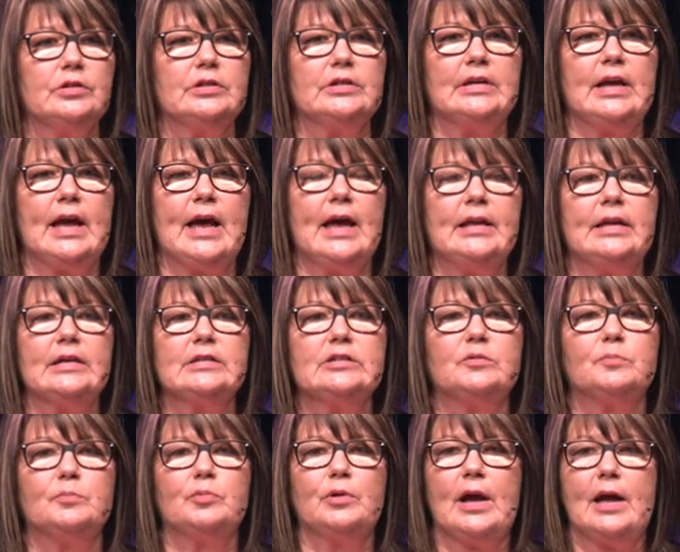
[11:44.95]
God has
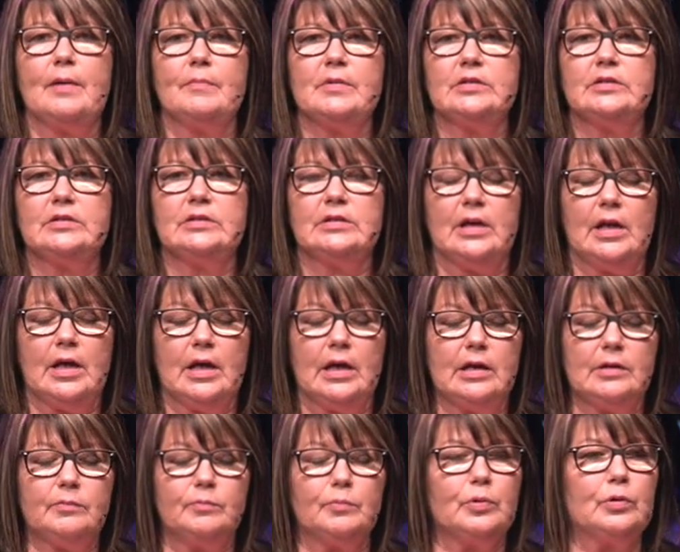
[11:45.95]
promised
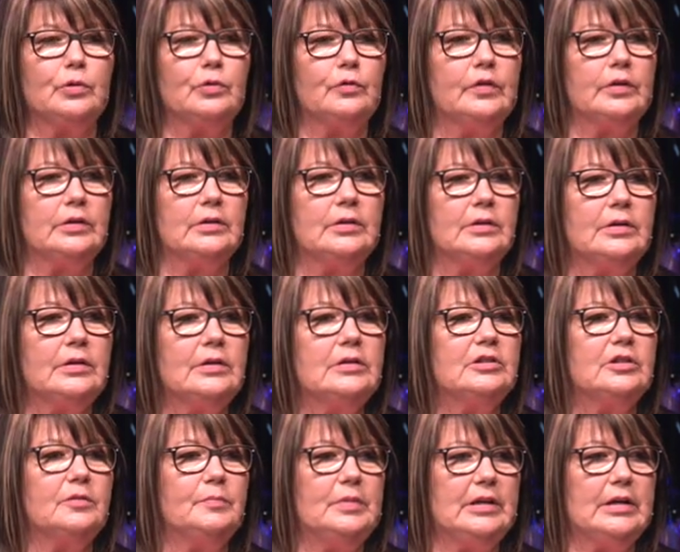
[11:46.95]
and proven
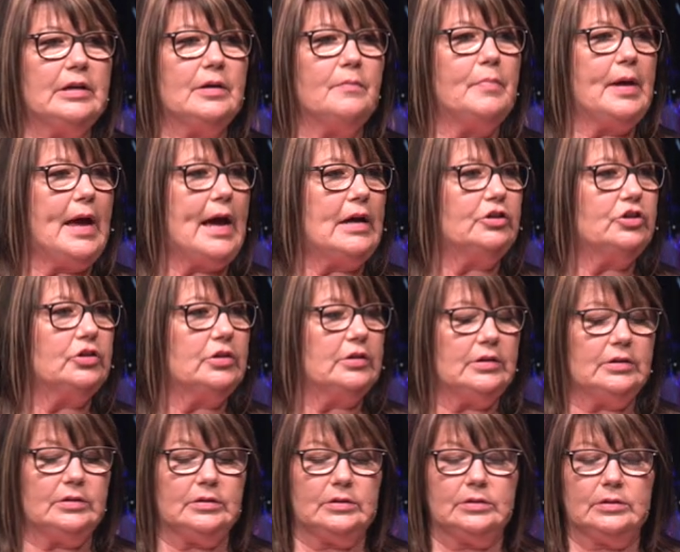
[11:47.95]
to be
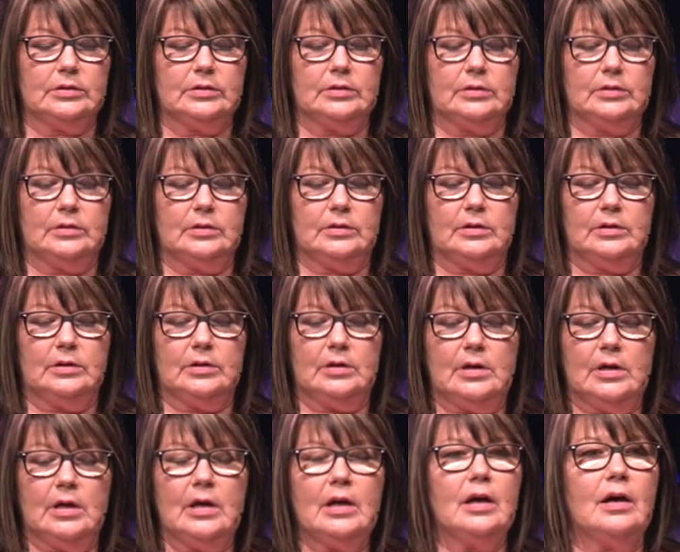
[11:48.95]
compassionate.
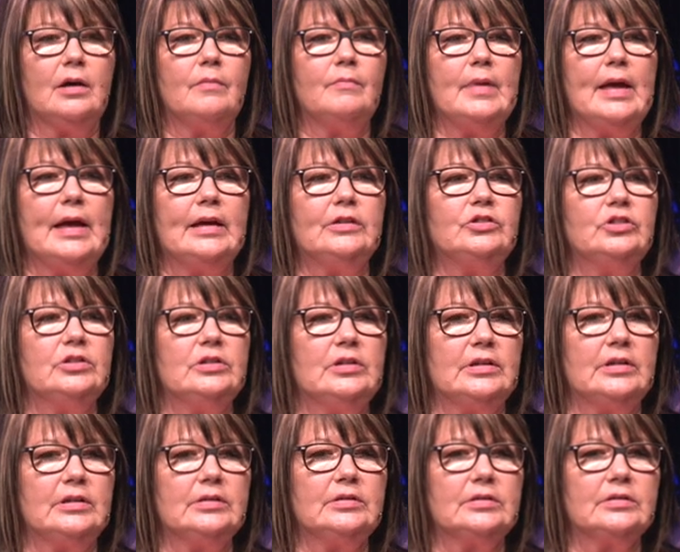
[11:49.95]
Imagine
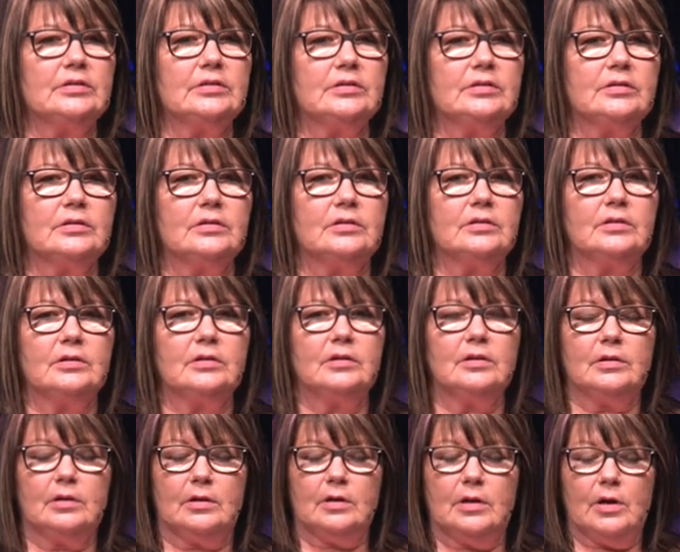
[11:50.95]
this.
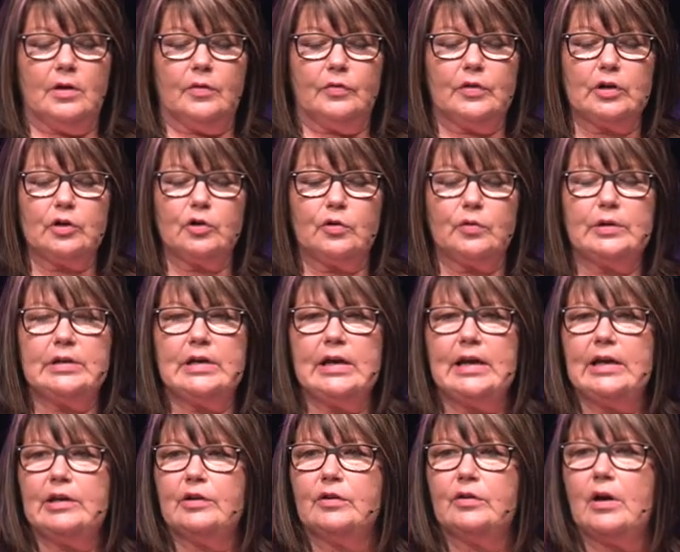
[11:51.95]
The
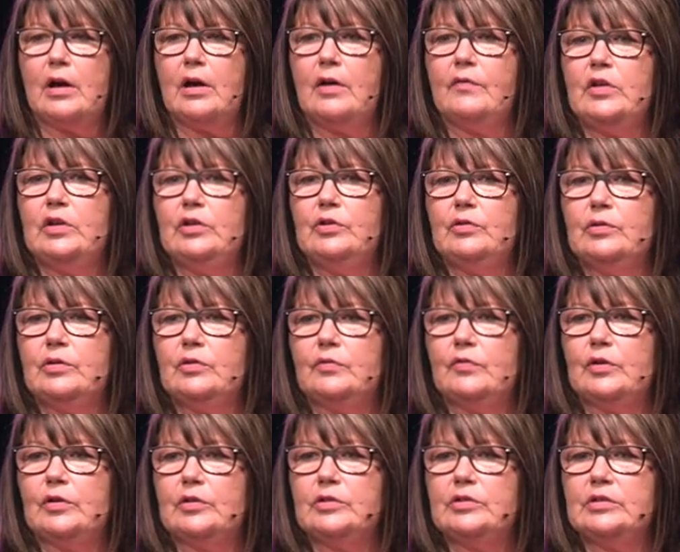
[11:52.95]
creator of the
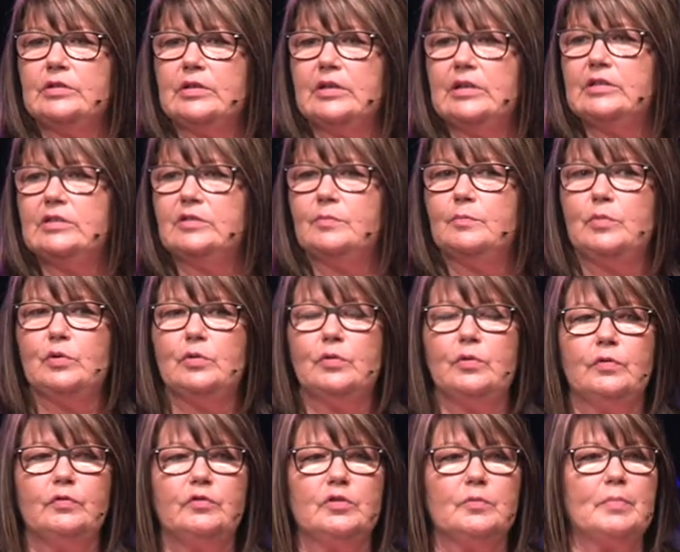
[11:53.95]
universe is
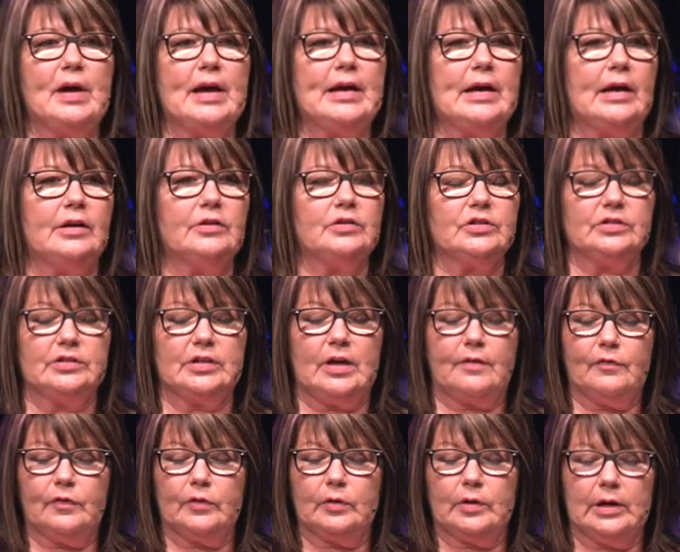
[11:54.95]
moved by our
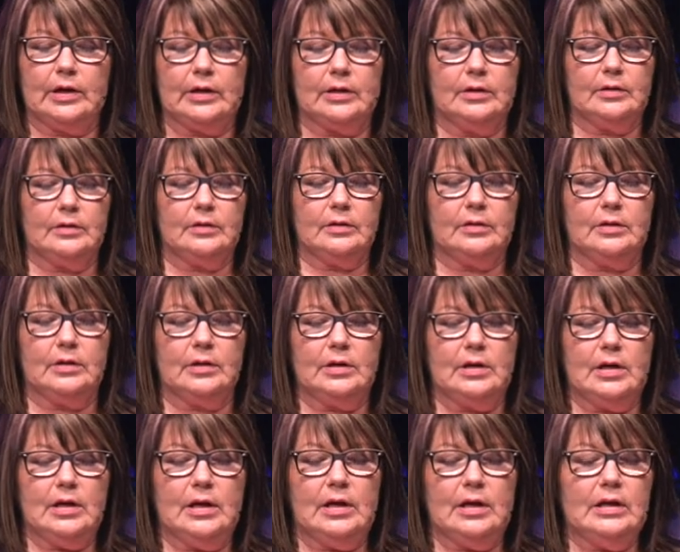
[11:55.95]
suffering.
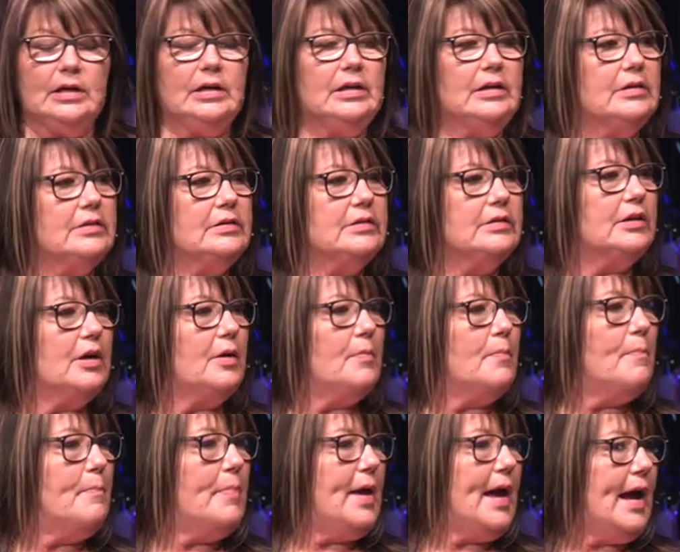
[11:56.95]
He is
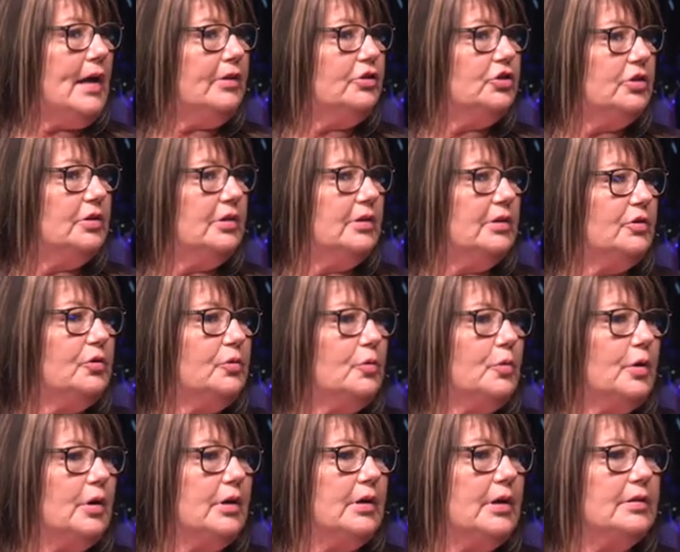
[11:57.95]
compassionate
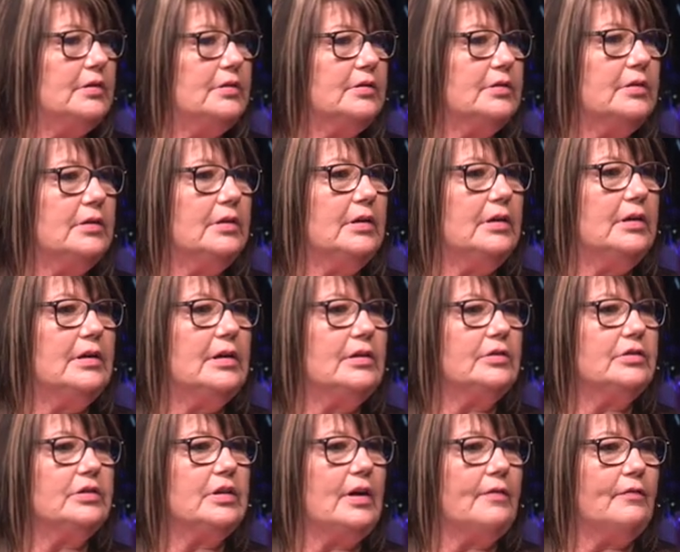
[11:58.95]
toward us in our
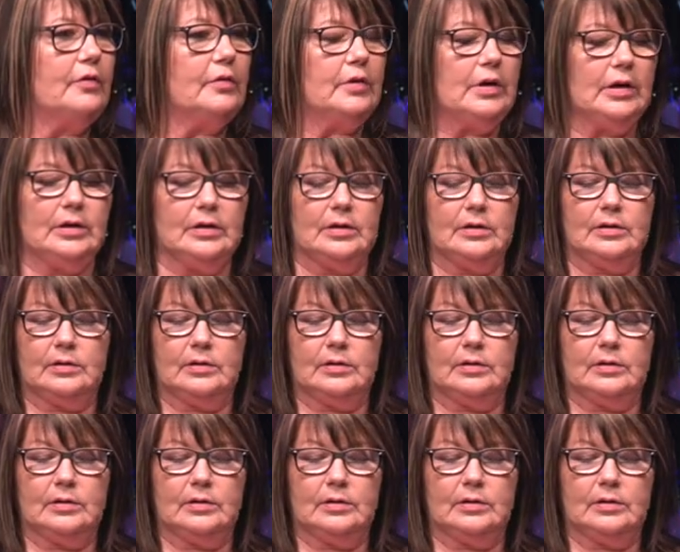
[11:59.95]
suffering.